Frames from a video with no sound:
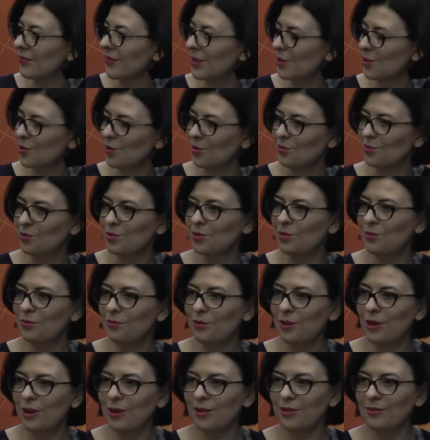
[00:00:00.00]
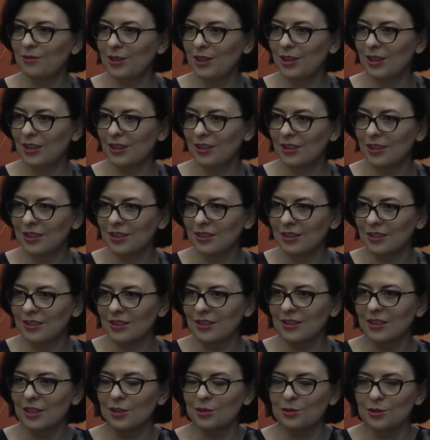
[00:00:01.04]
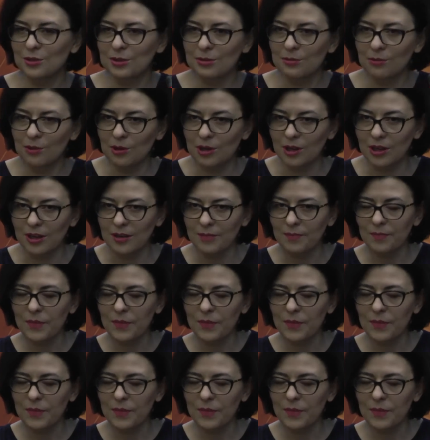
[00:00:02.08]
So so far we are in a status quo.